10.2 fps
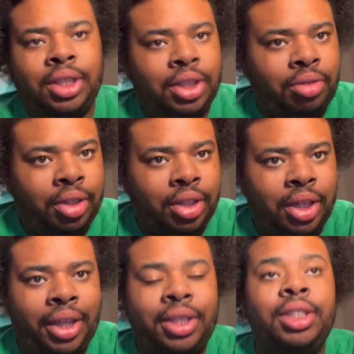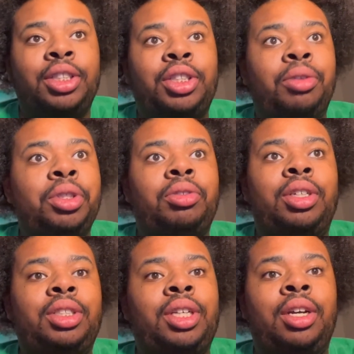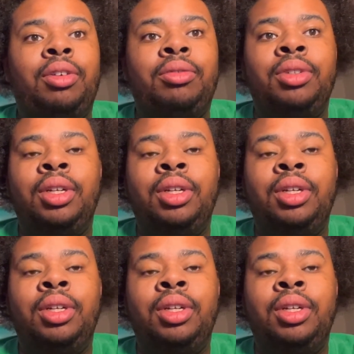straight, like, this is so stretched out.